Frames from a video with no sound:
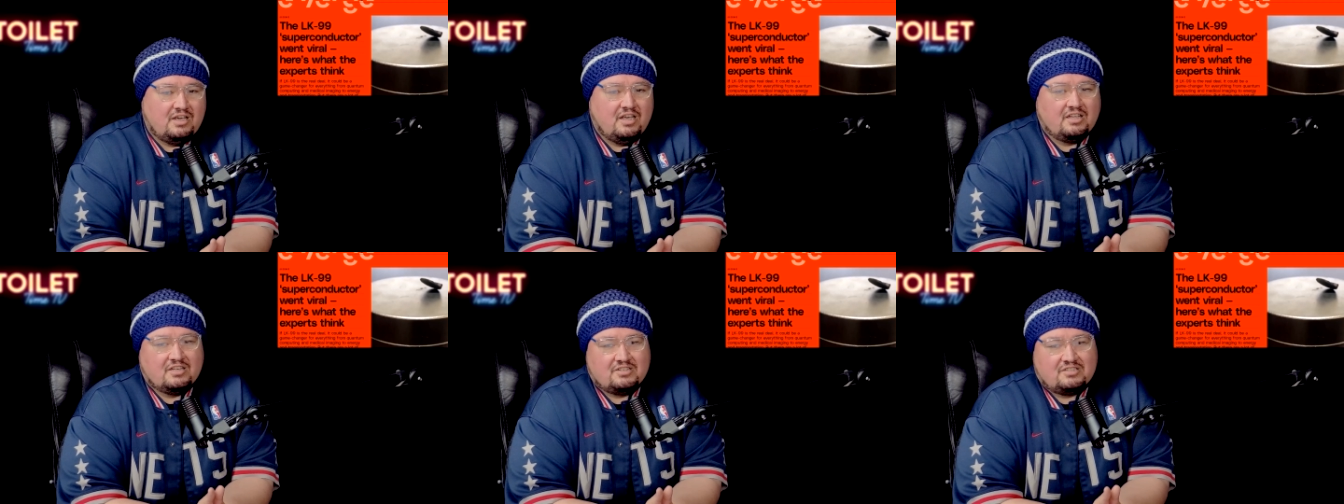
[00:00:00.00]

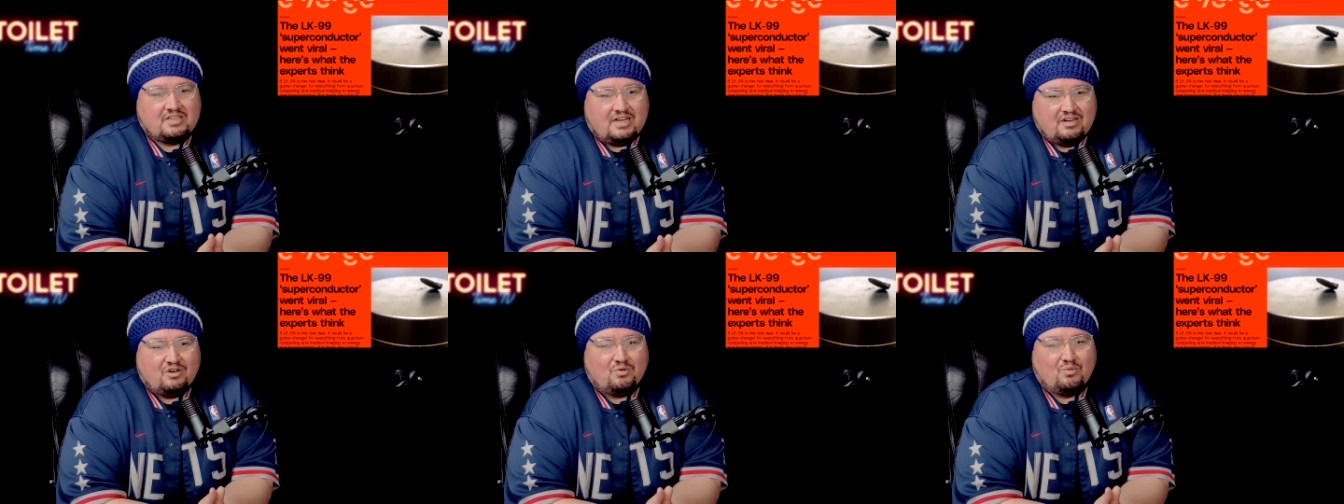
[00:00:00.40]
Is because
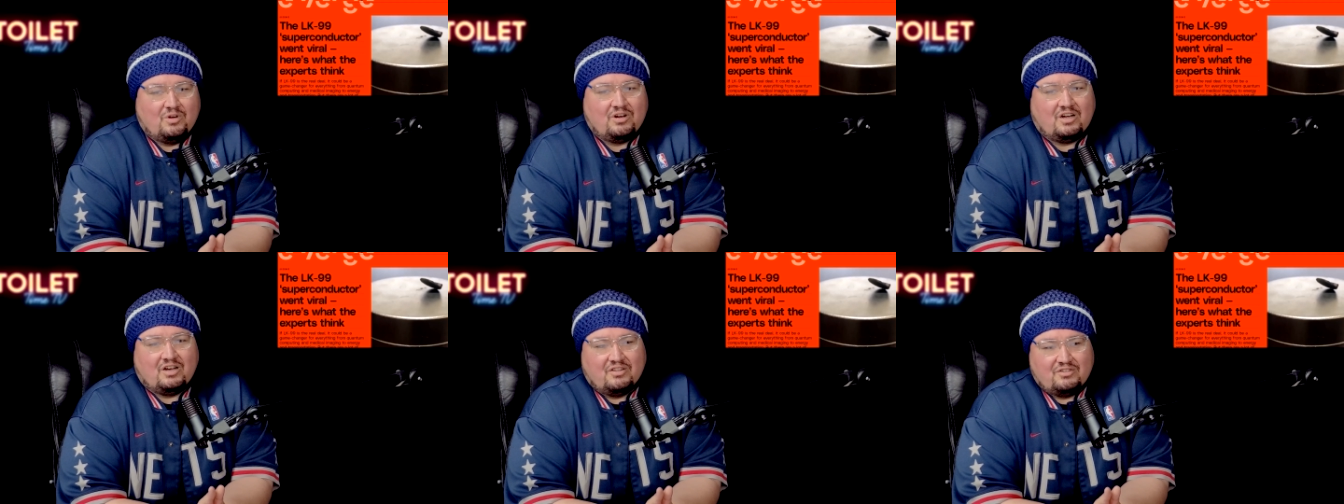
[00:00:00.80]
they don't
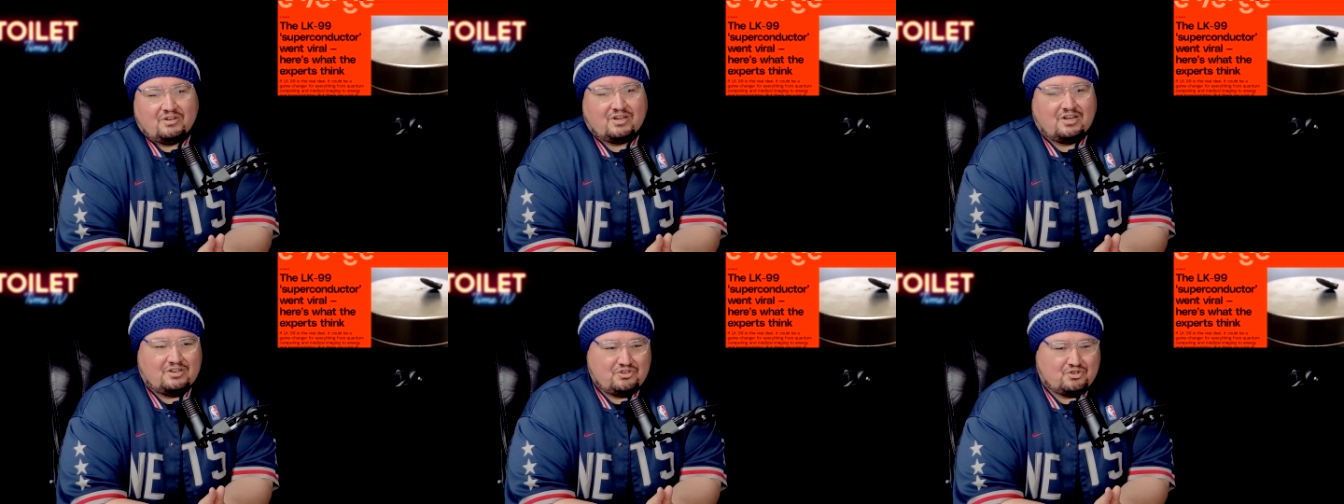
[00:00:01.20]
want other
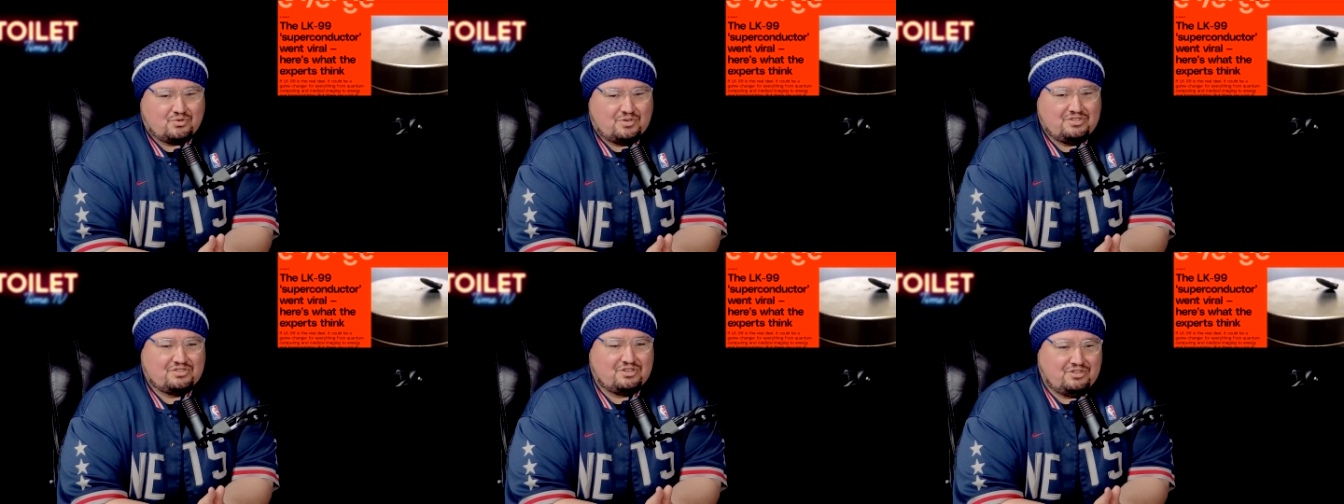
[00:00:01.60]

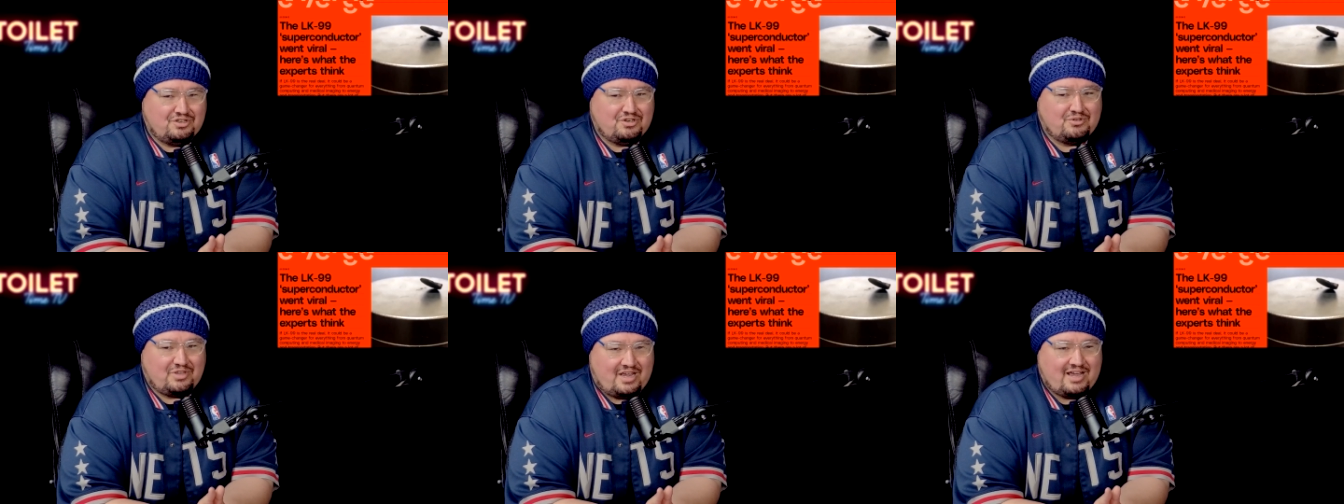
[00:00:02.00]
countries to
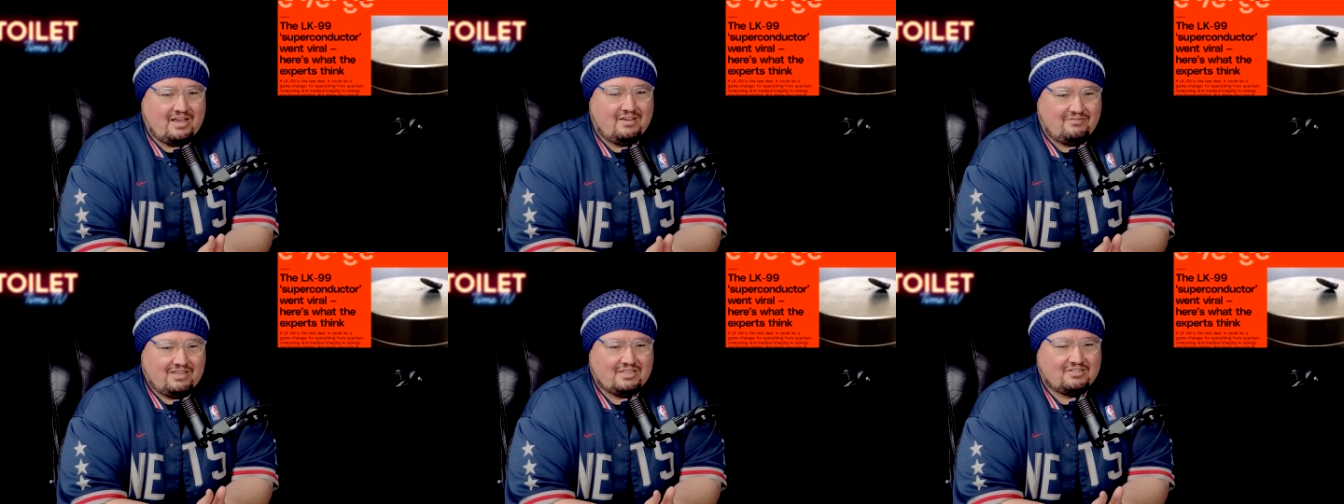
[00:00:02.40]
know they
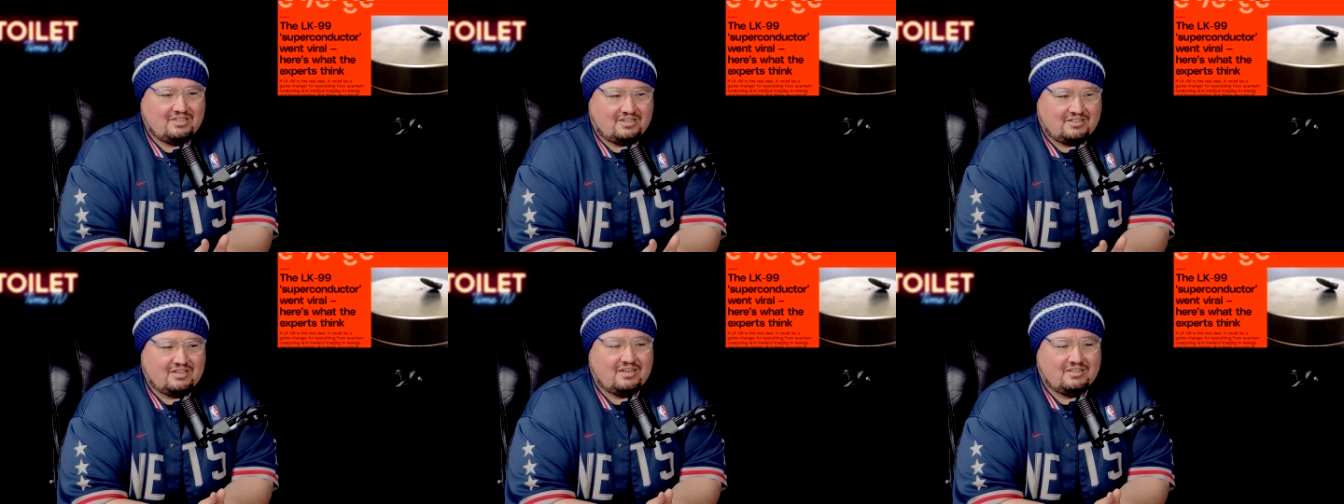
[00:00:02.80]
have that
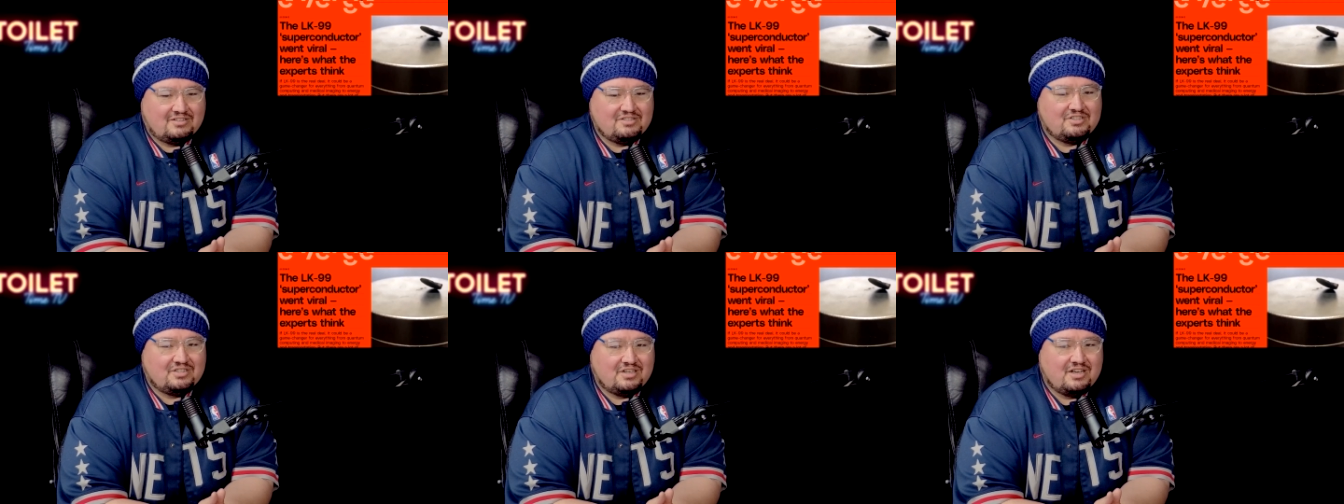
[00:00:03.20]
mm-hmm.
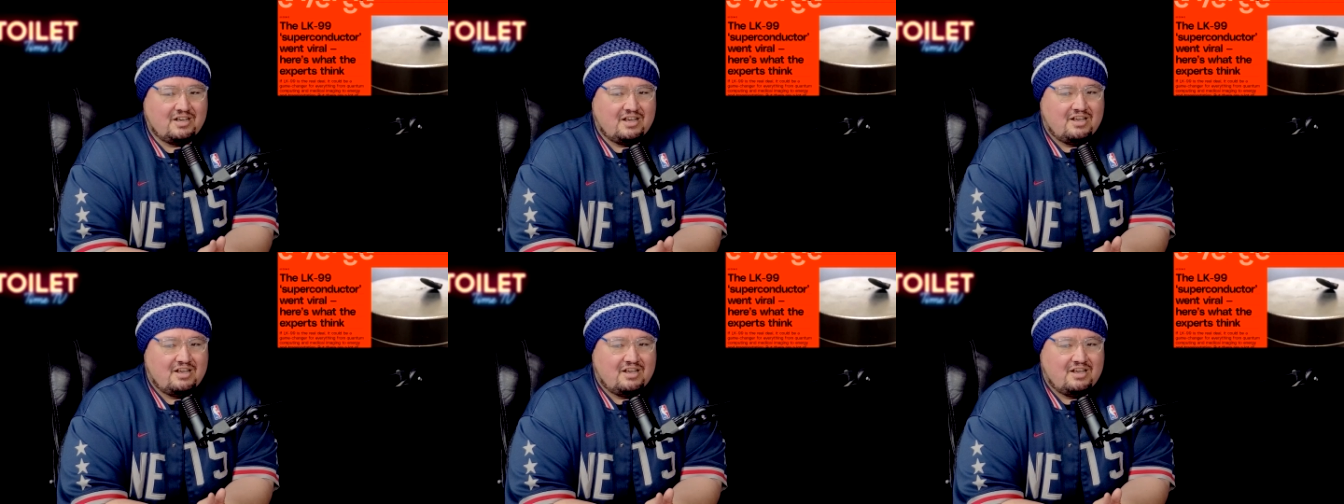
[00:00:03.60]
technology.